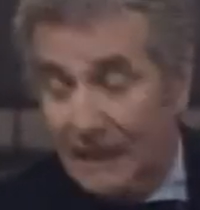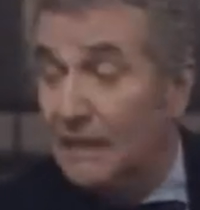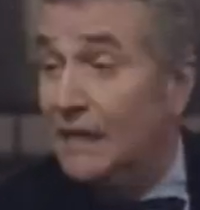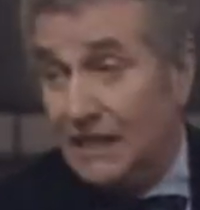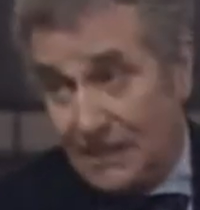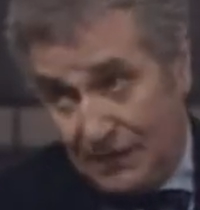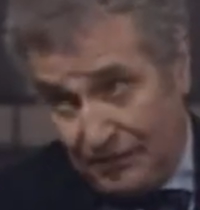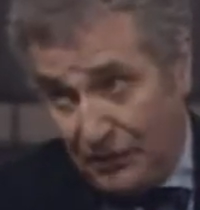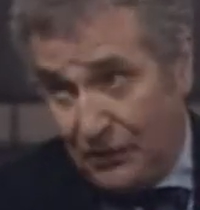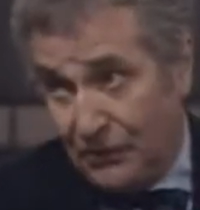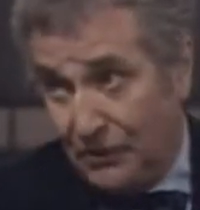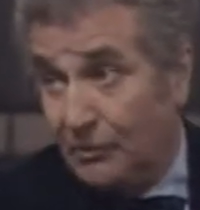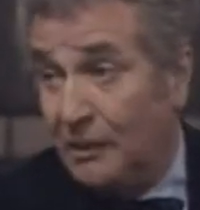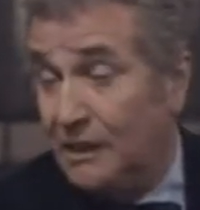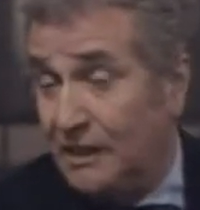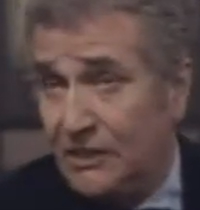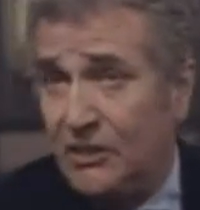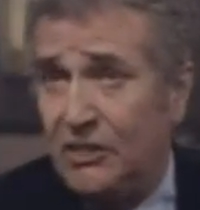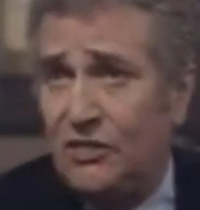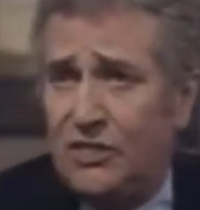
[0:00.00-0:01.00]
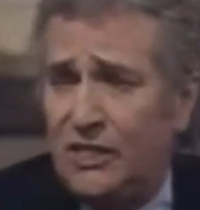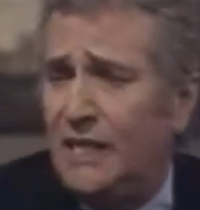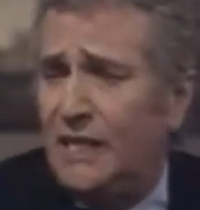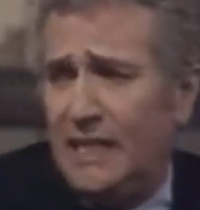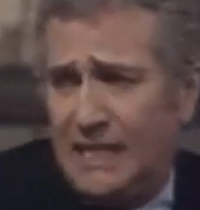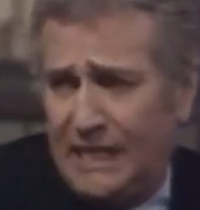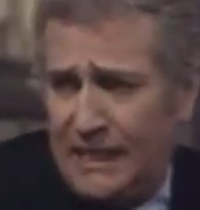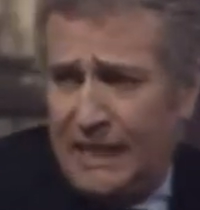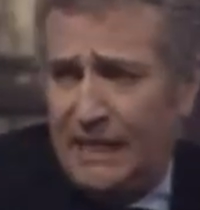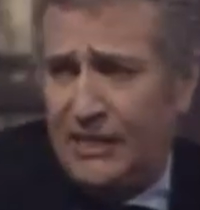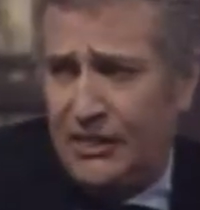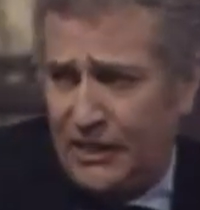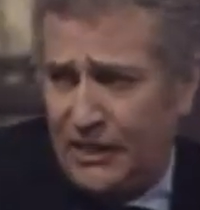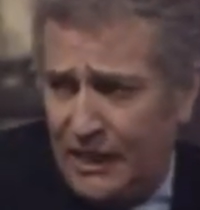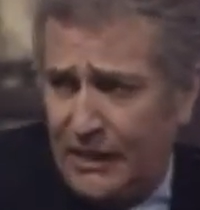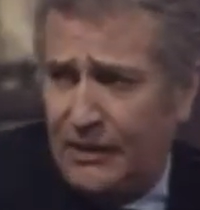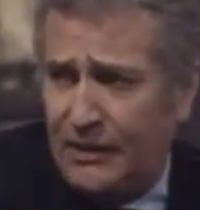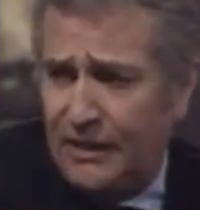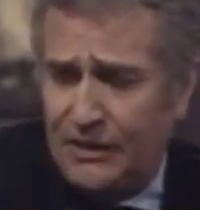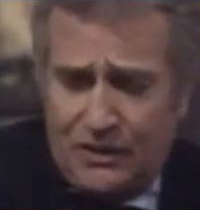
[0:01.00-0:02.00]
Yes, of course. Well, this is genetic
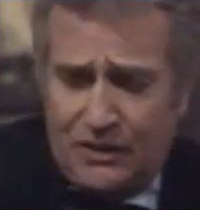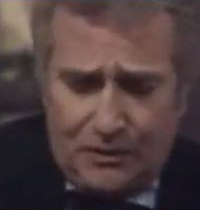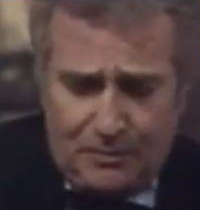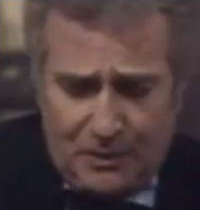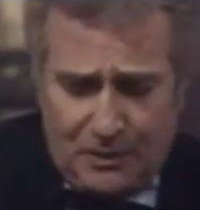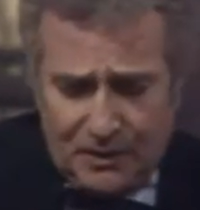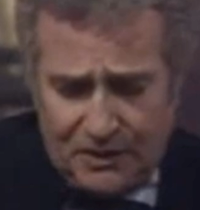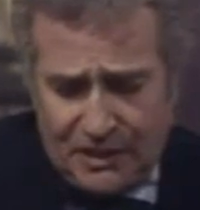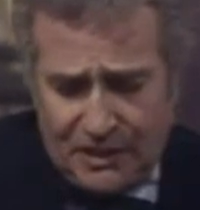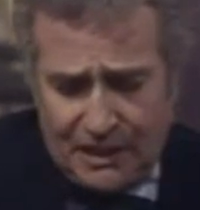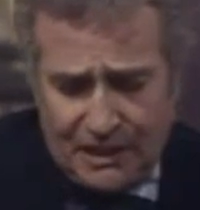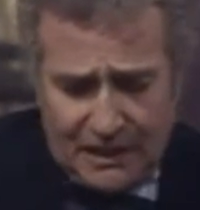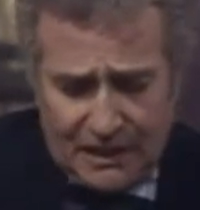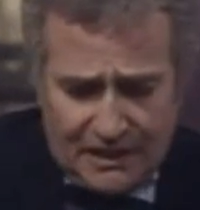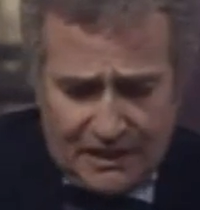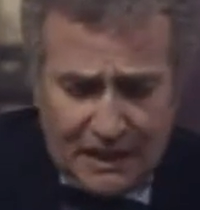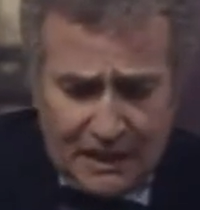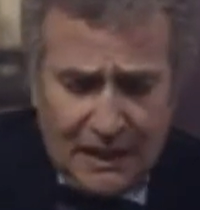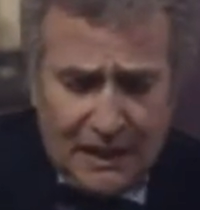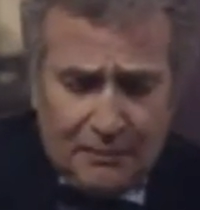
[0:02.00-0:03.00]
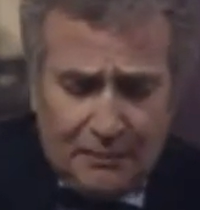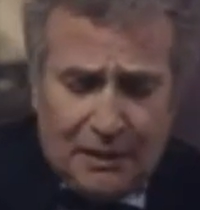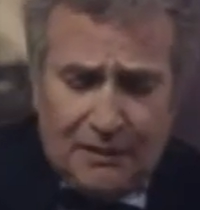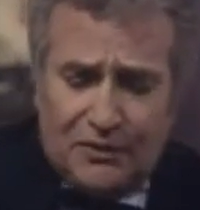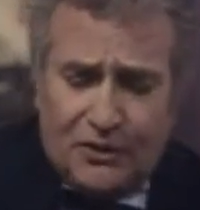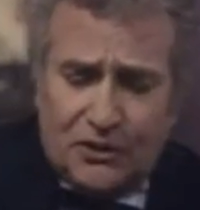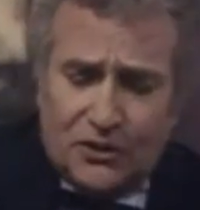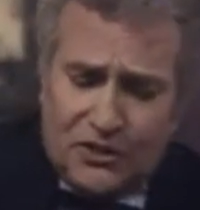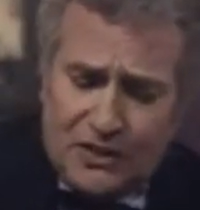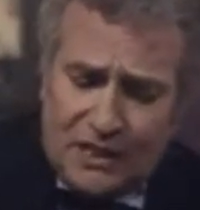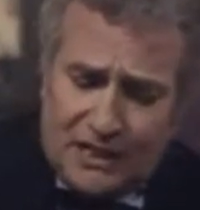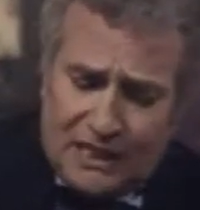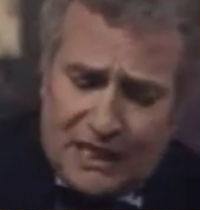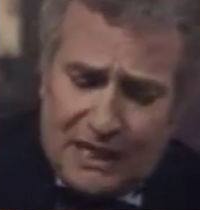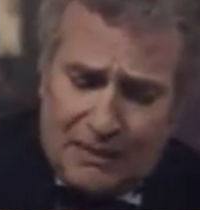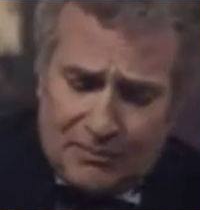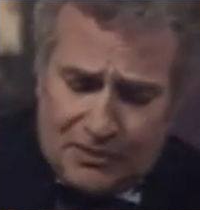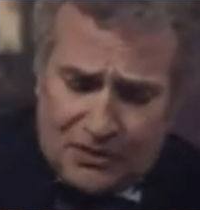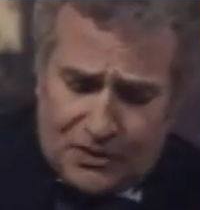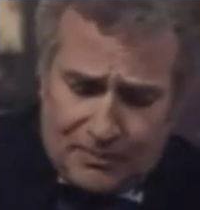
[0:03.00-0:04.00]
engineering. This is pure genetic engineering. But, of course, it
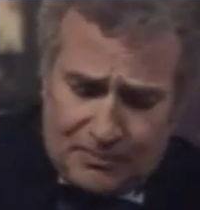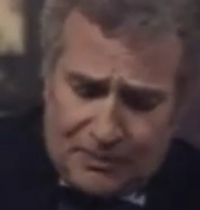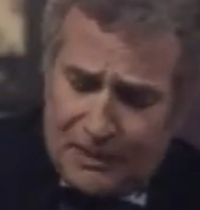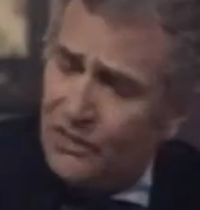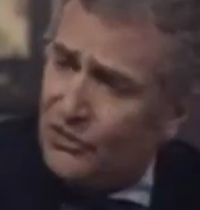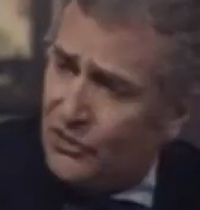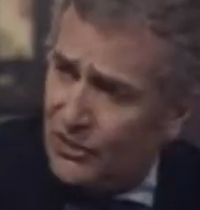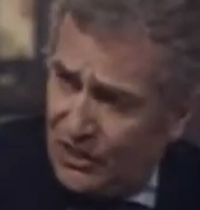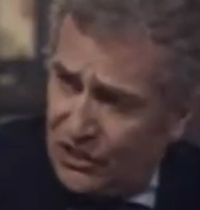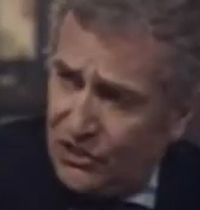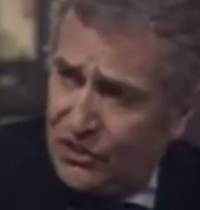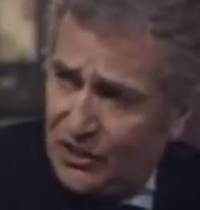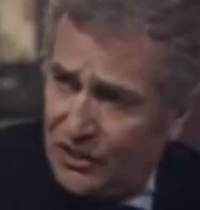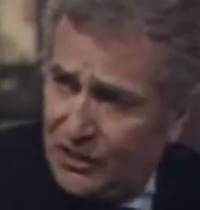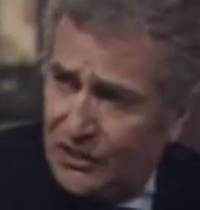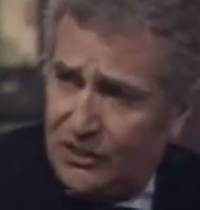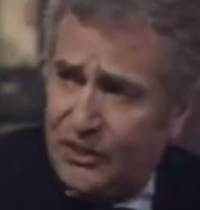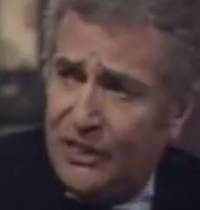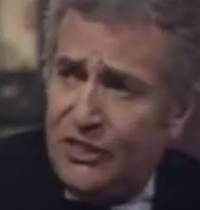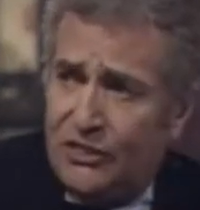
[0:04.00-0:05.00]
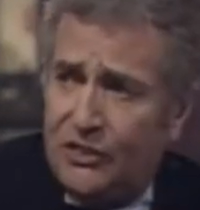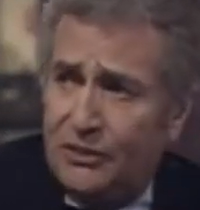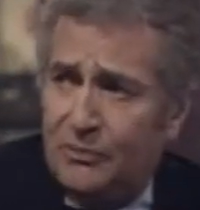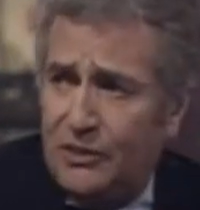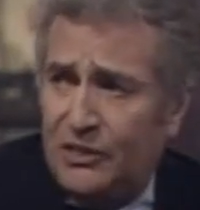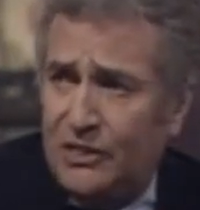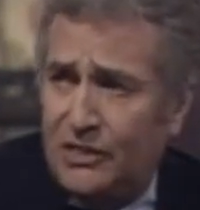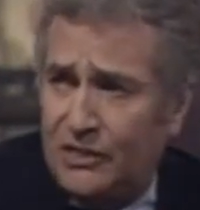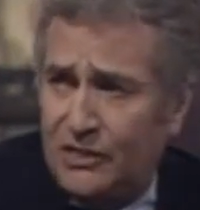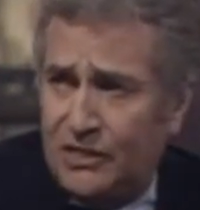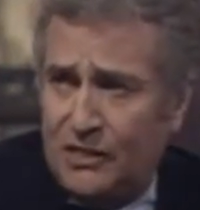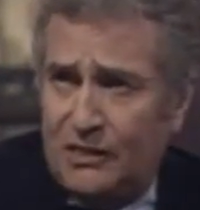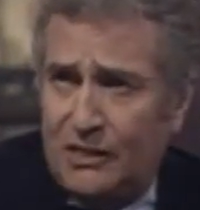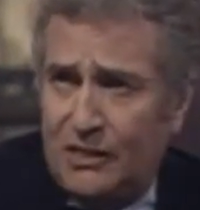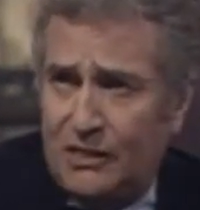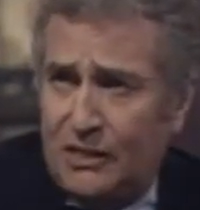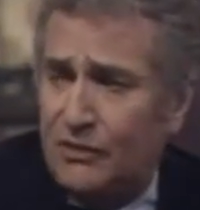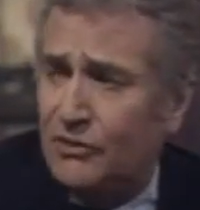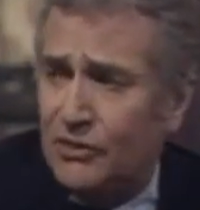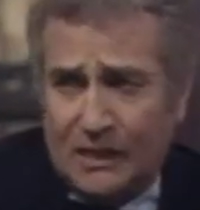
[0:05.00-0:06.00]
comes from the traditional creature, which is
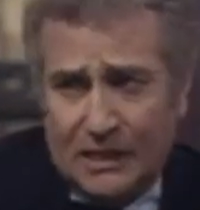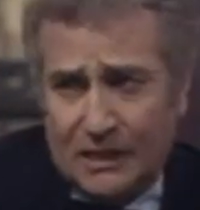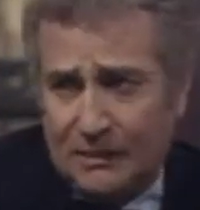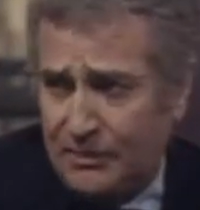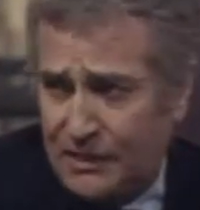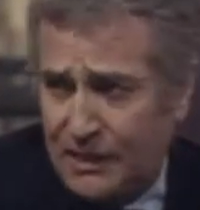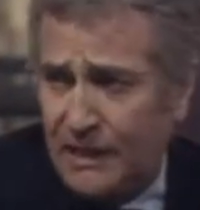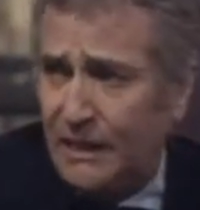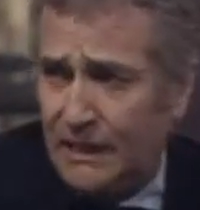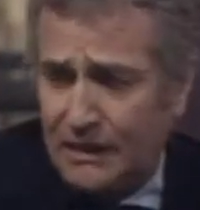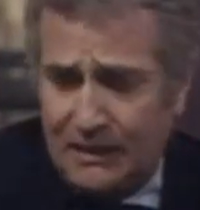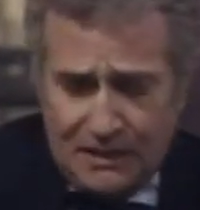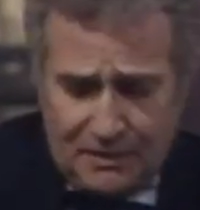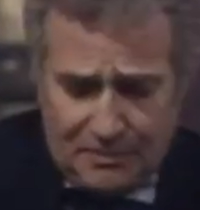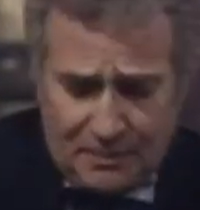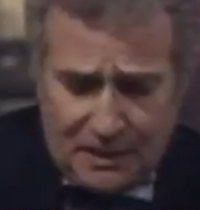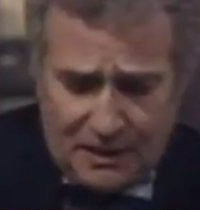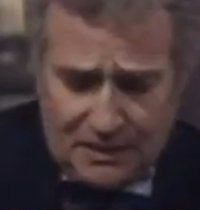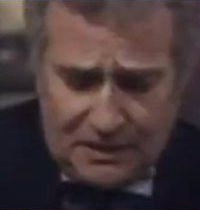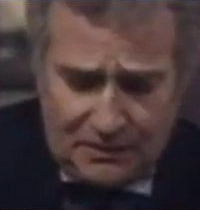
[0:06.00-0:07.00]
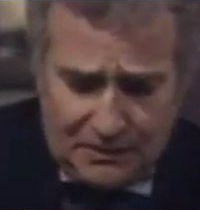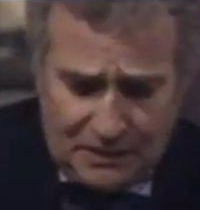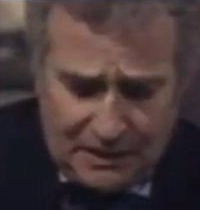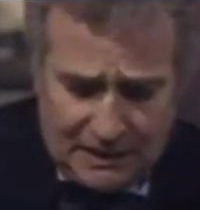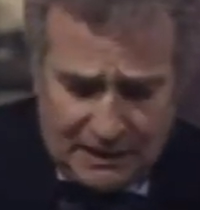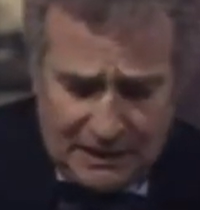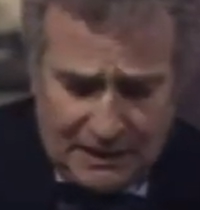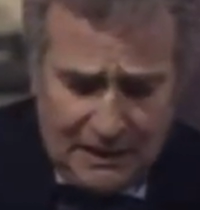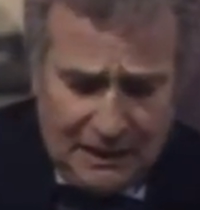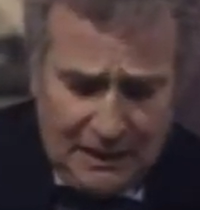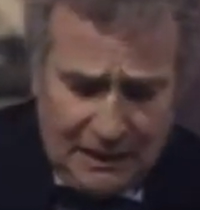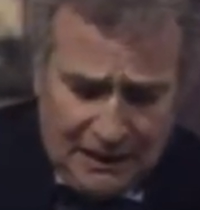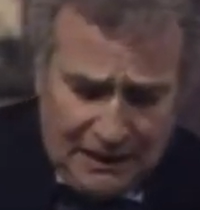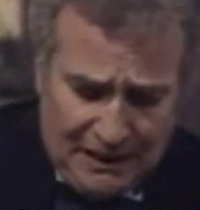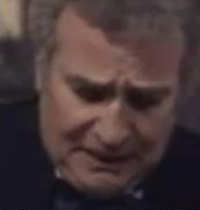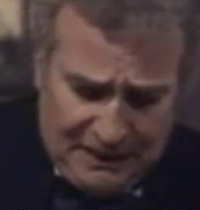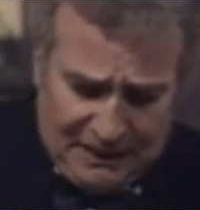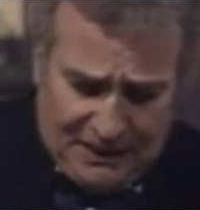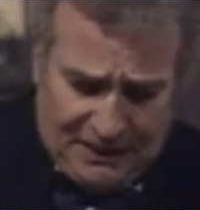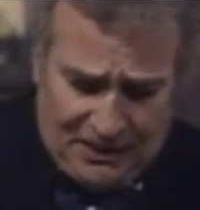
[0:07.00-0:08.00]
so seldom seen in this part of the world now.
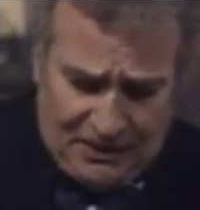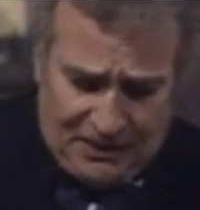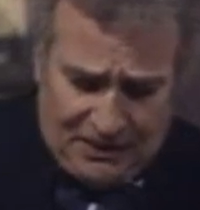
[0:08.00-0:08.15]
This is